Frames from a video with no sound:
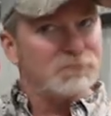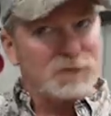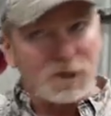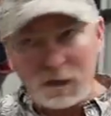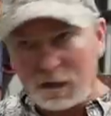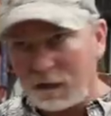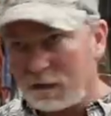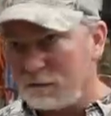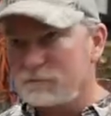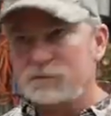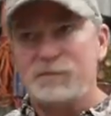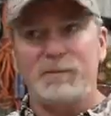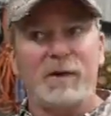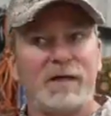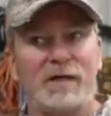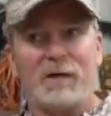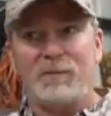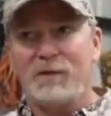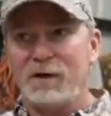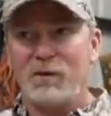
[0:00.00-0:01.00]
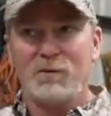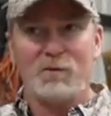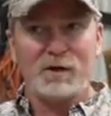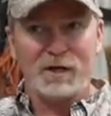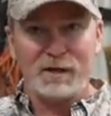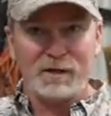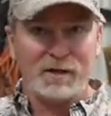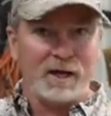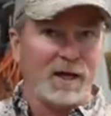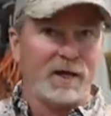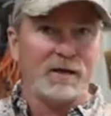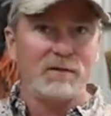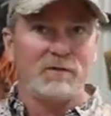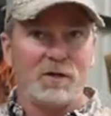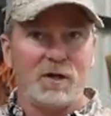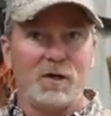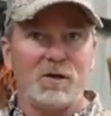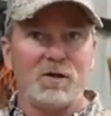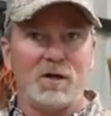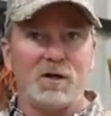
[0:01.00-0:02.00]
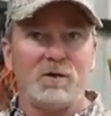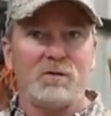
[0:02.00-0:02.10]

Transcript: though a lot of us may not be aware of that. You